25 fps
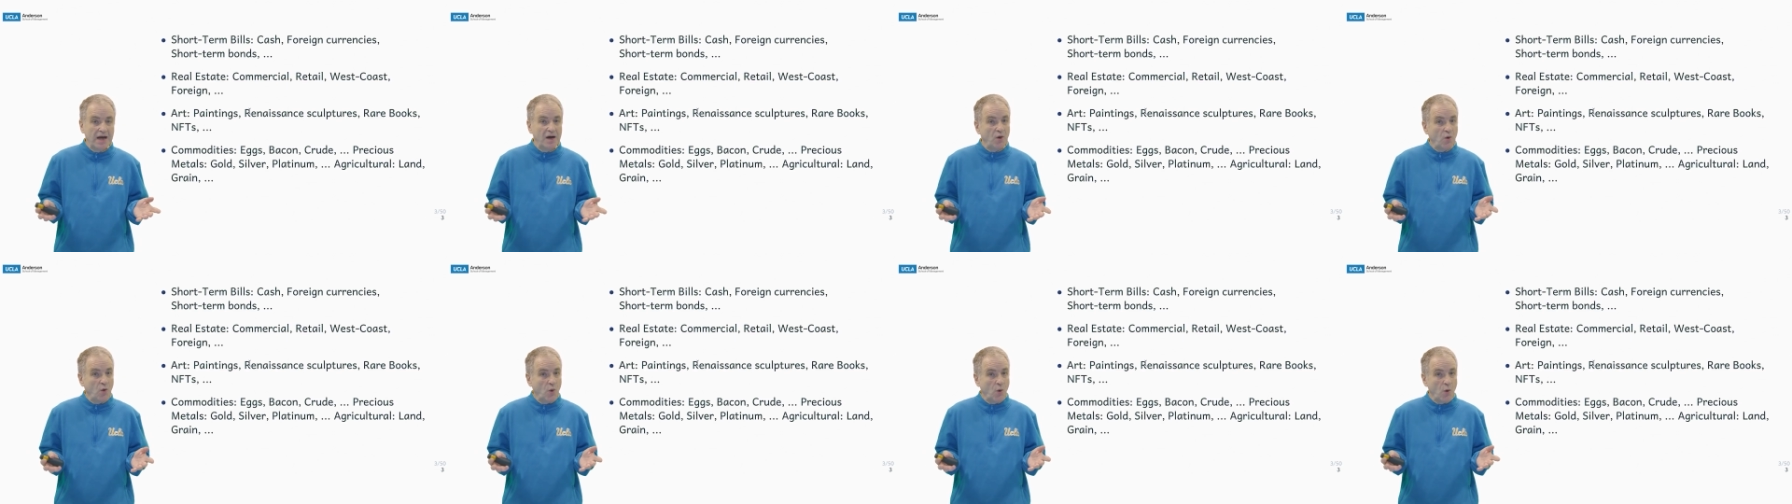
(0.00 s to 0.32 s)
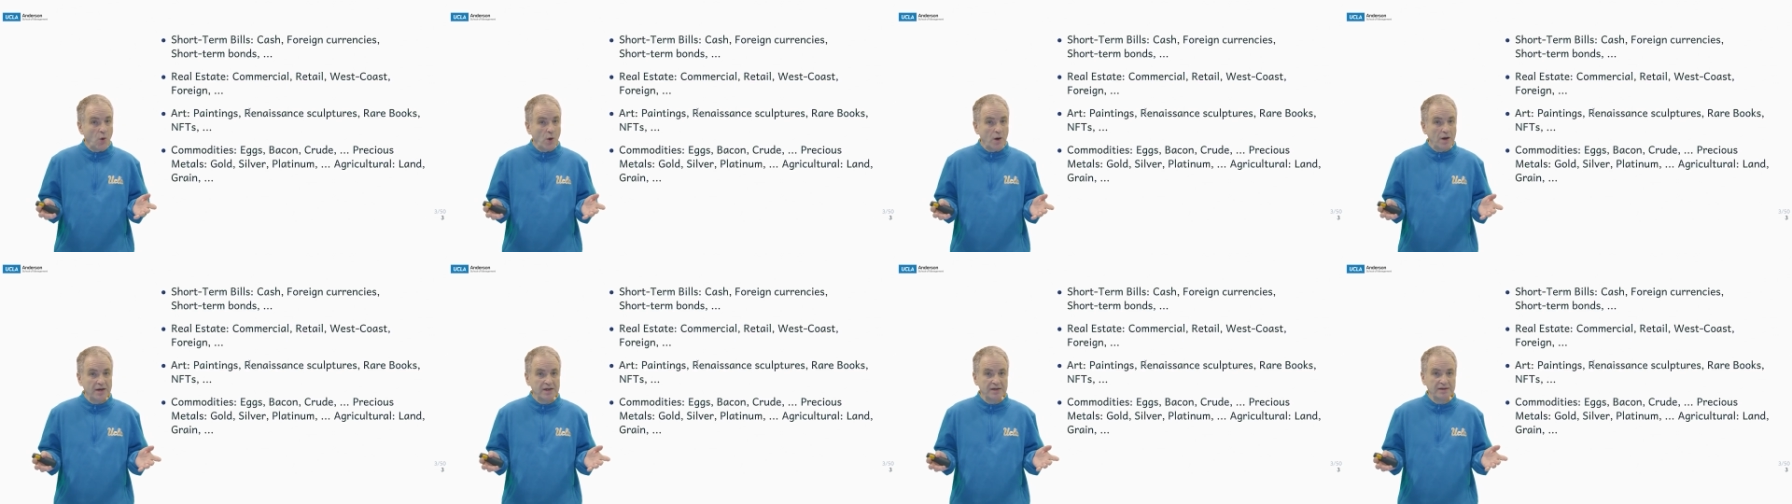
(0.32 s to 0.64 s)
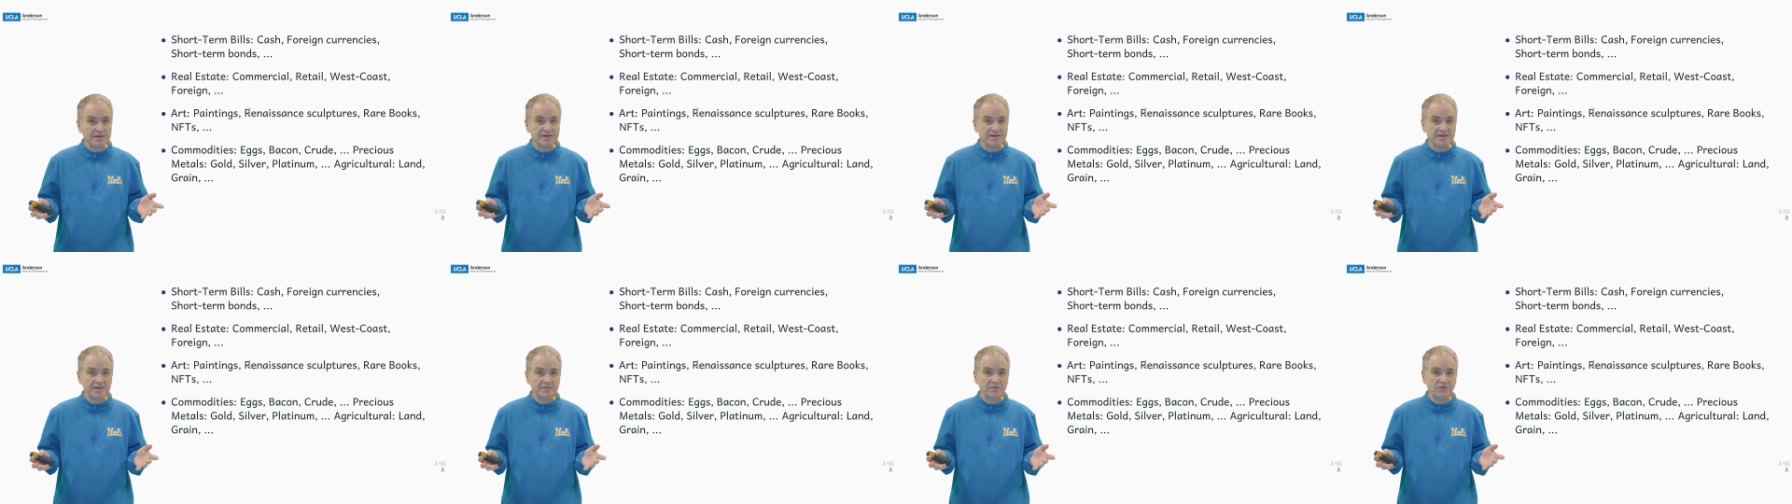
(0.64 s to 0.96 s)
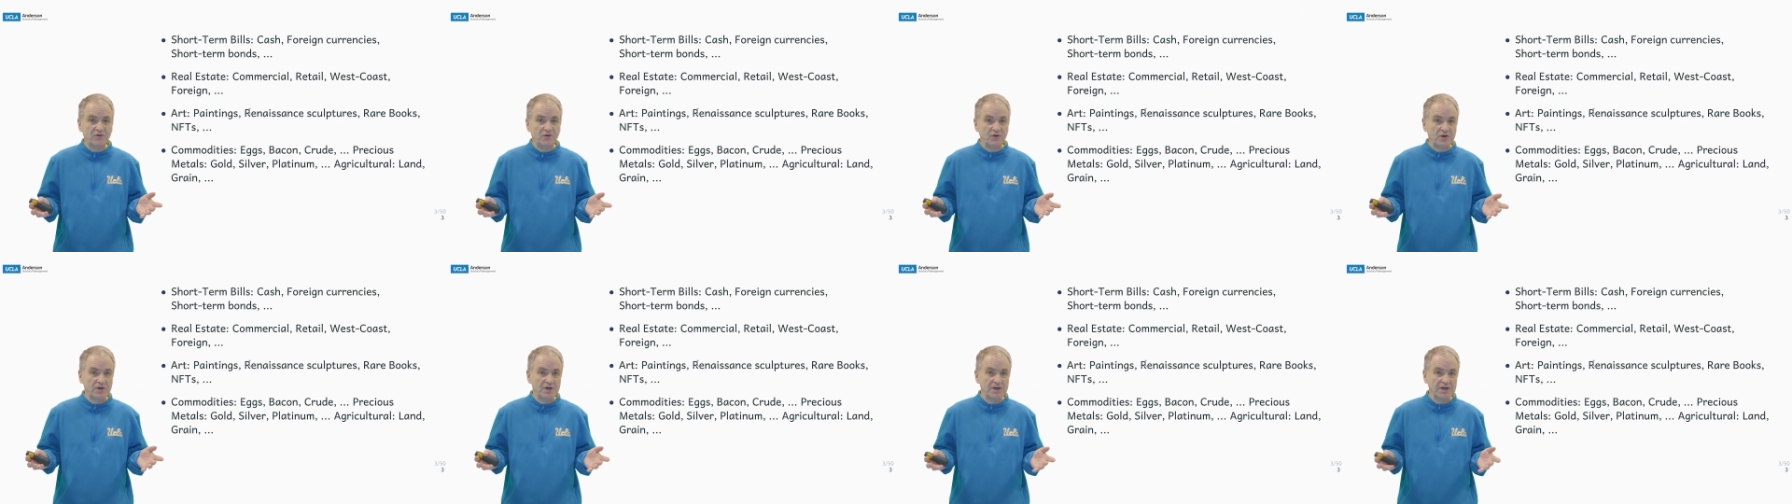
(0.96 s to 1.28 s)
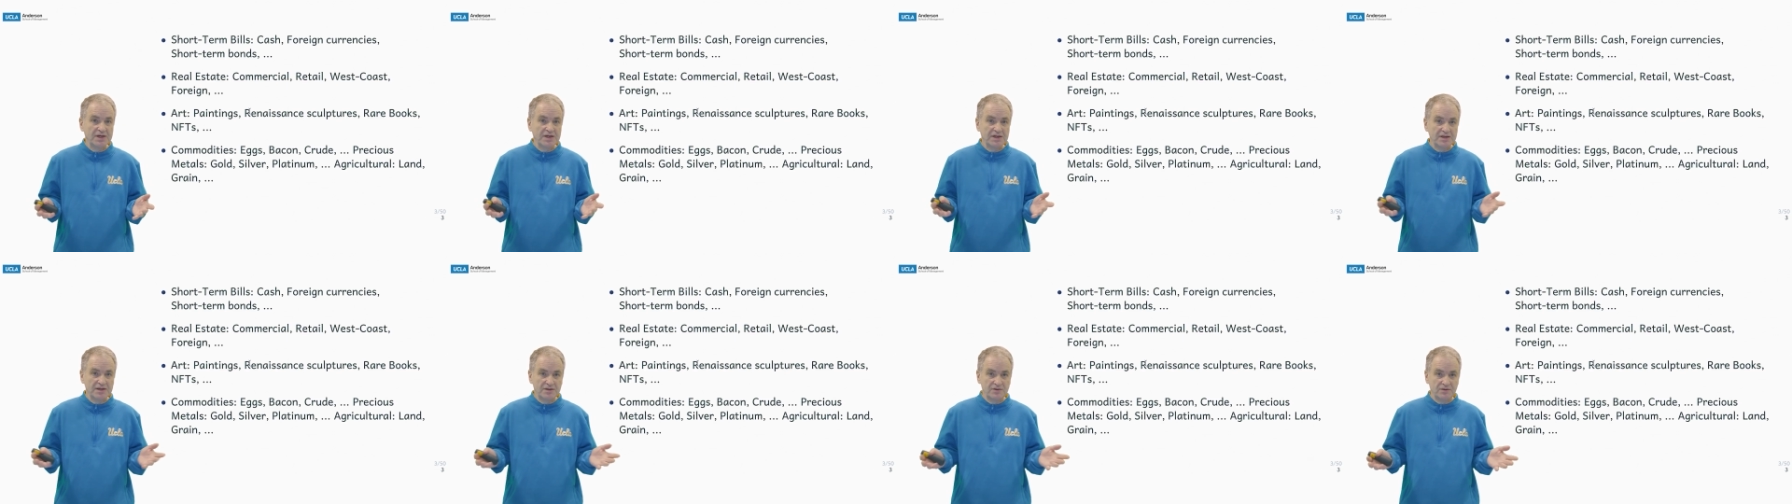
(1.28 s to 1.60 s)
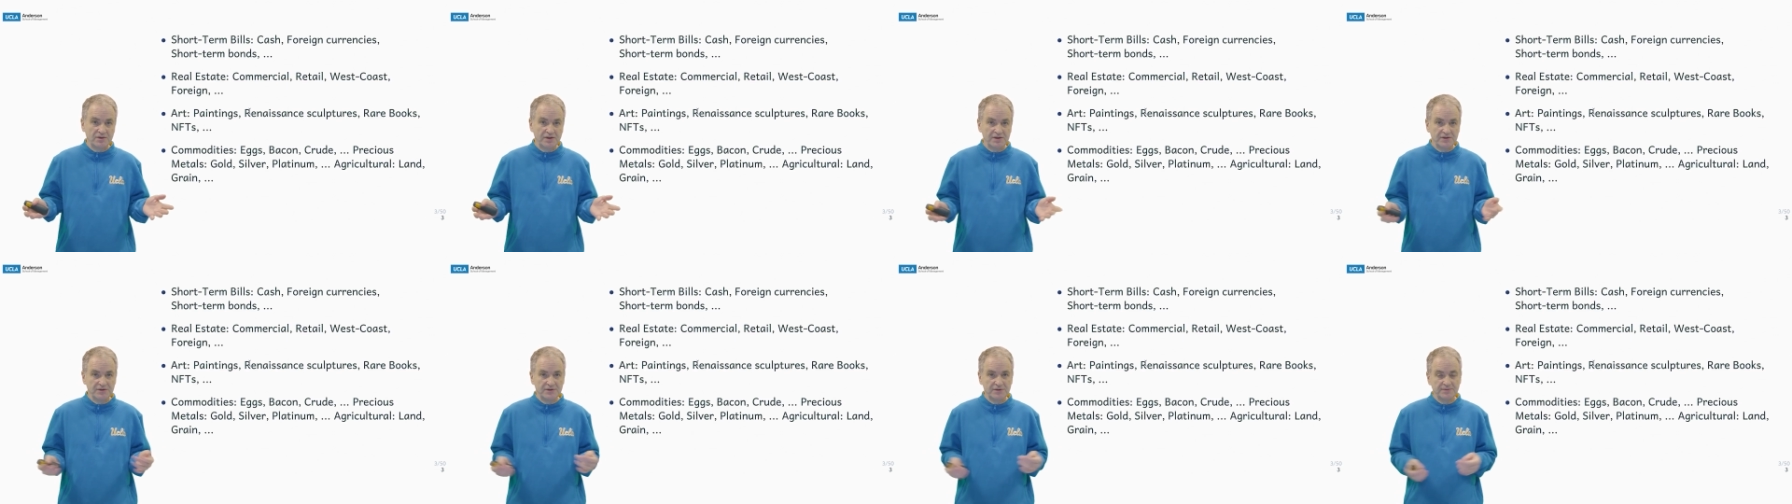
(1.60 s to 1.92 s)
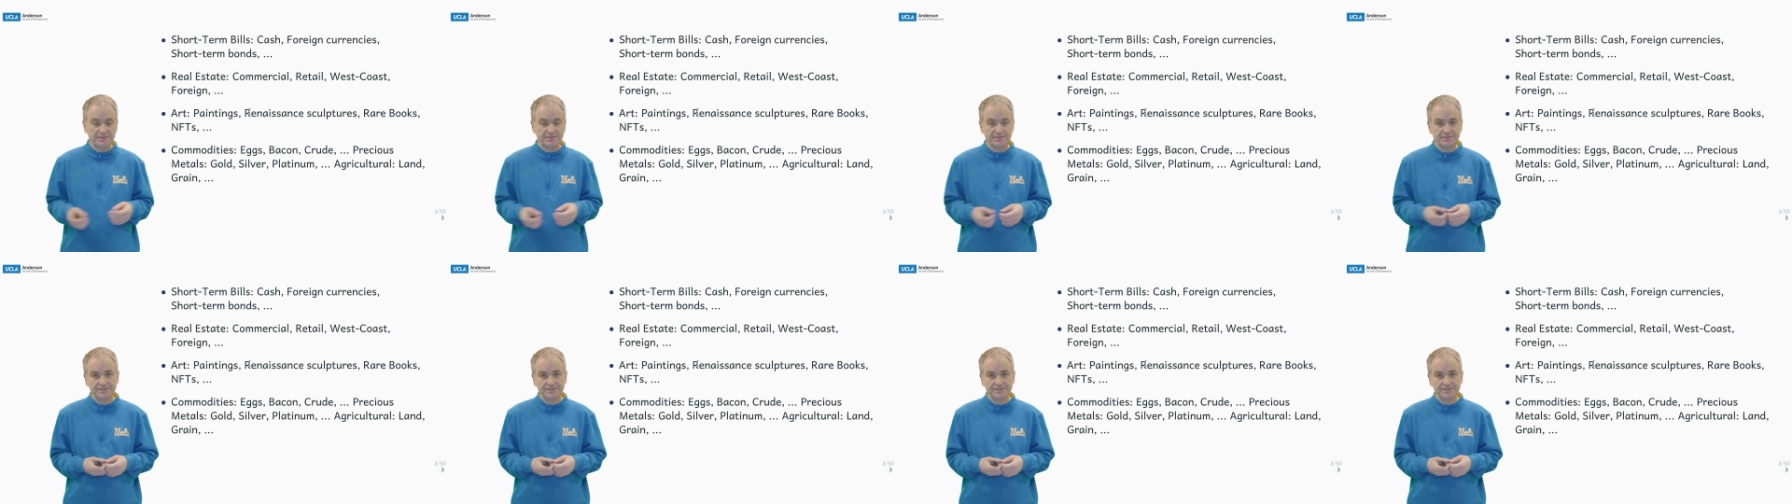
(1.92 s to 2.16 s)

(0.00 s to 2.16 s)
or in some foreign countries.